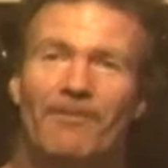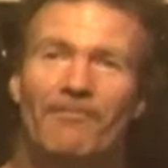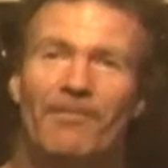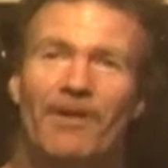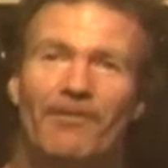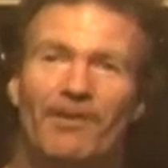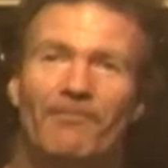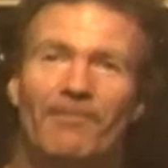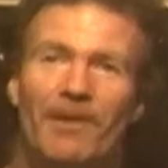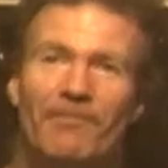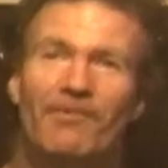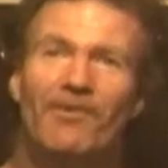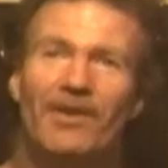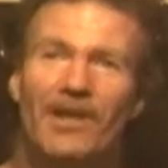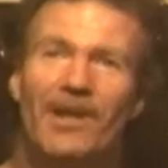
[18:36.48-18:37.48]
Some
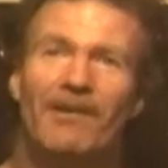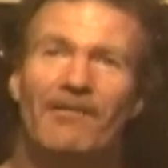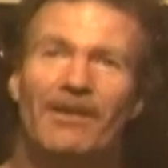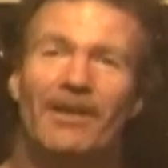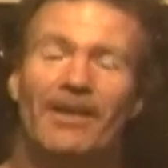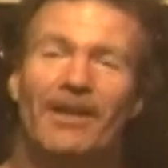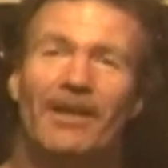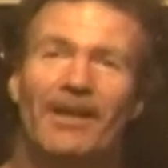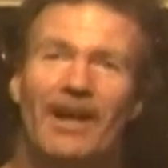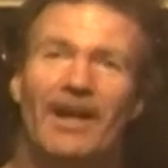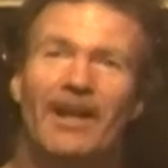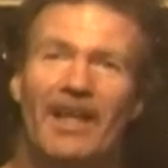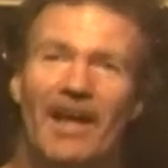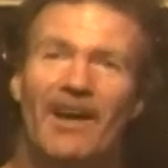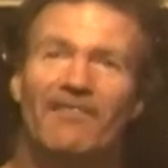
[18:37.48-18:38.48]
people are hearing it
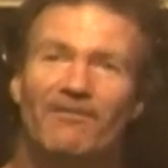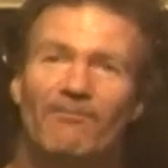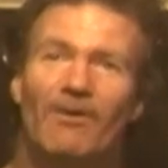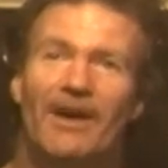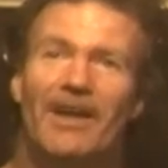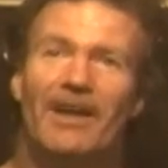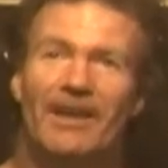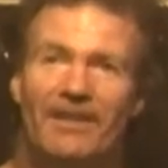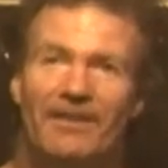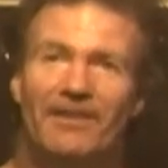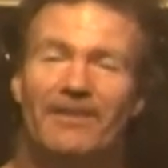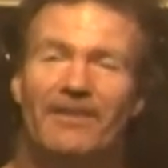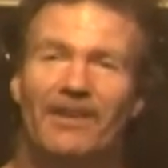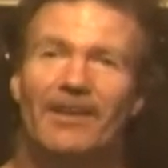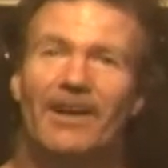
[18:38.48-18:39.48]
kind of halfway.
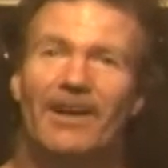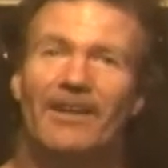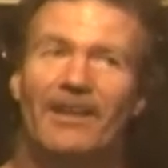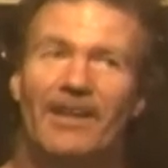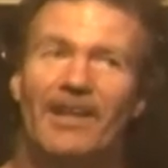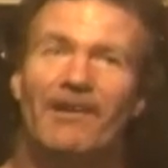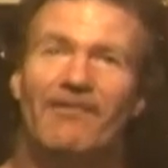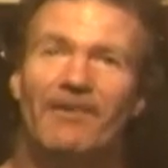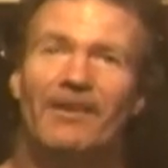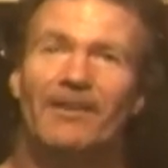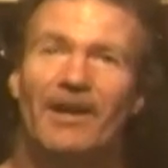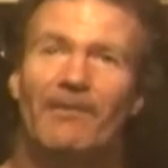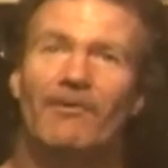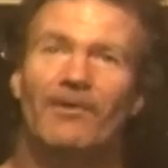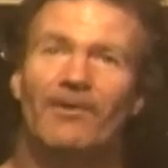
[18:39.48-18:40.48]
They're kind of hearing
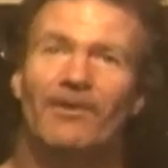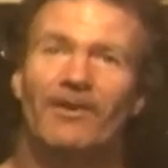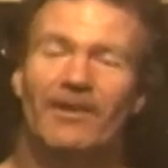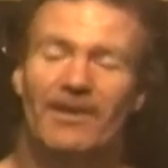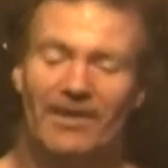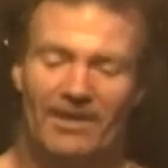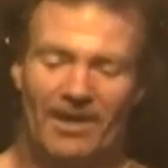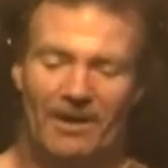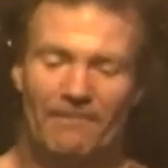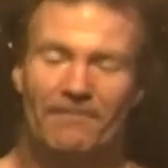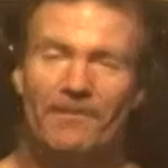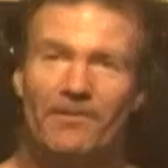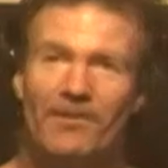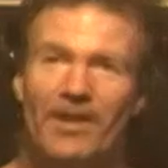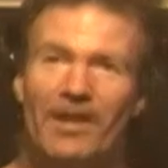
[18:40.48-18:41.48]
double. A
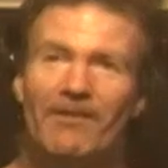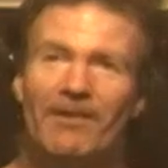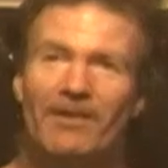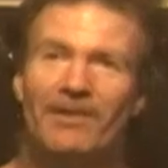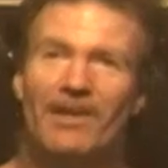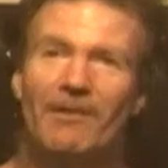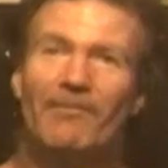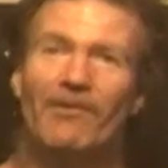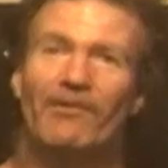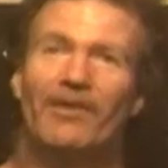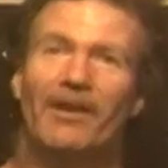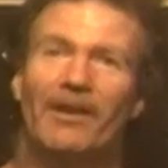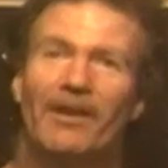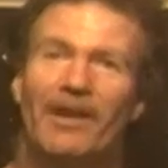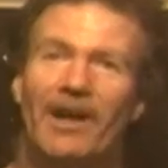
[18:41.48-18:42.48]
few hearing double is
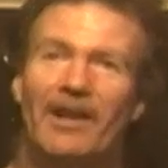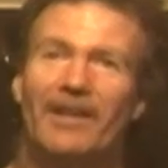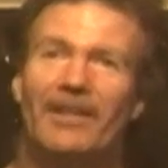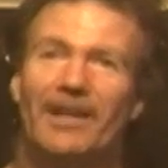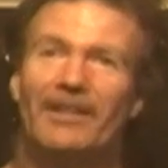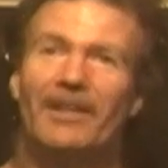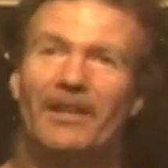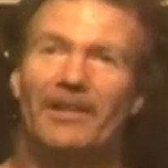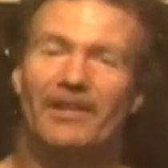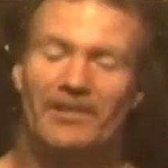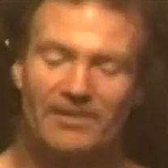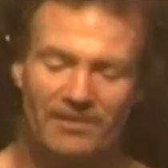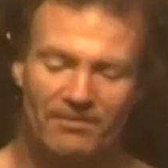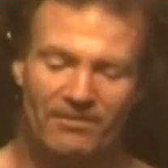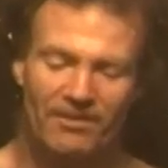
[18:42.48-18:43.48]
kind of like the
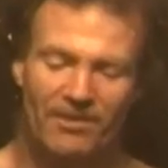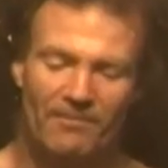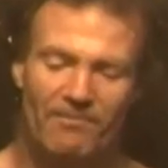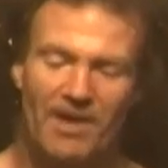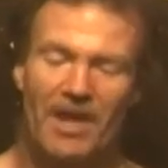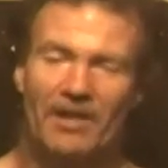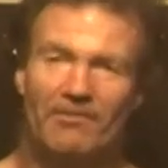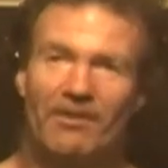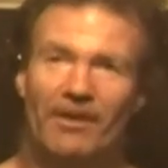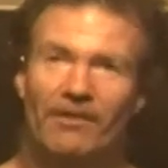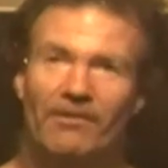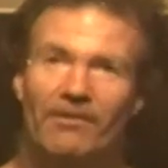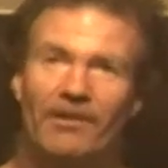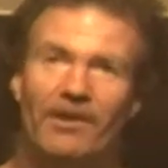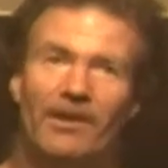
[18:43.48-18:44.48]
glitches of the
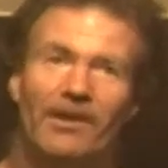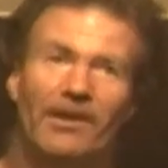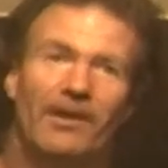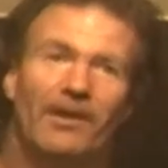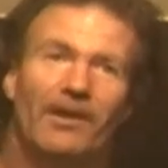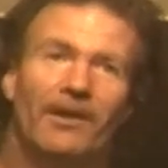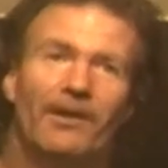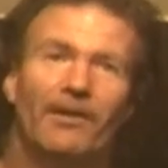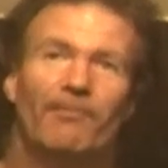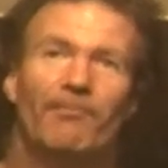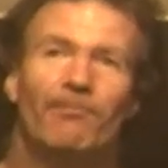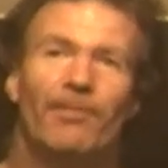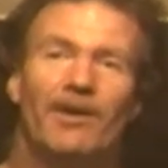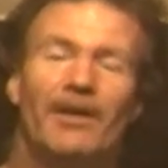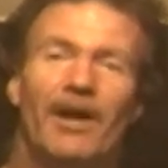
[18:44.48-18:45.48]
Matrix.
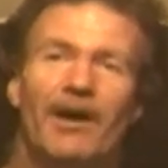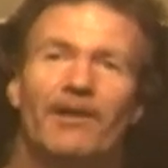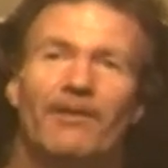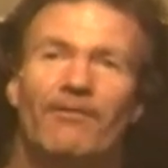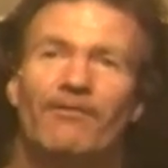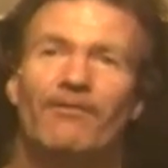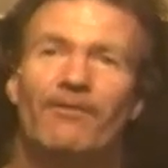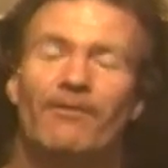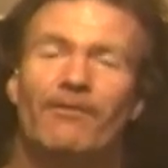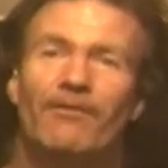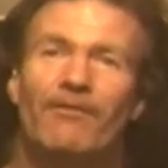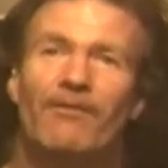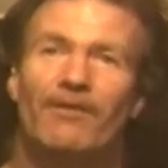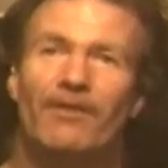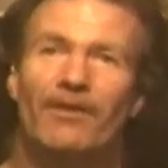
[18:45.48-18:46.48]
But yeah, there was
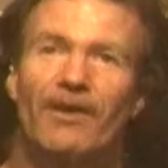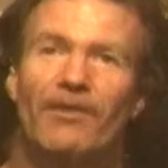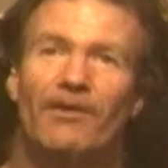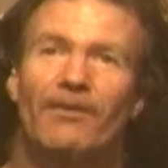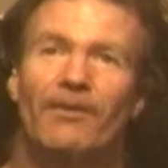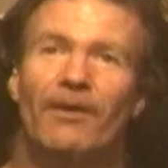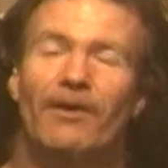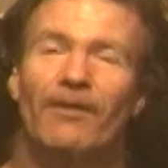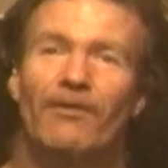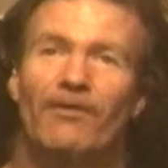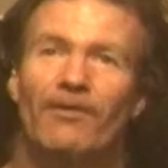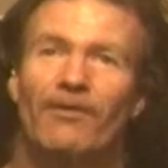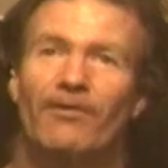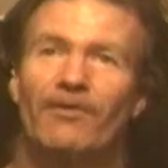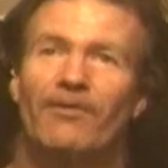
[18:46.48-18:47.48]
another. There's
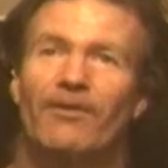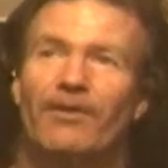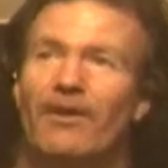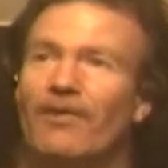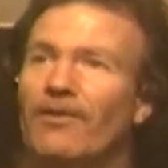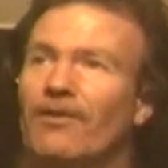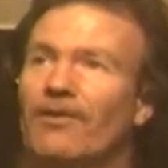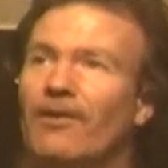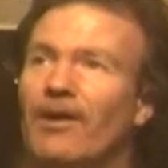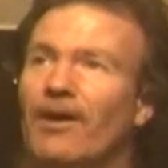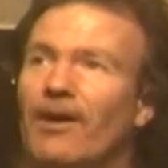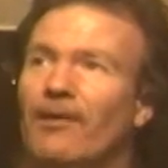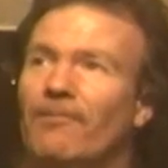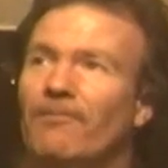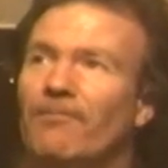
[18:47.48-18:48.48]
also
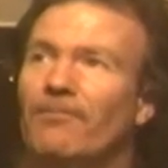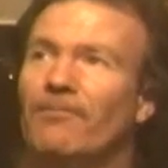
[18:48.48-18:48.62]
another.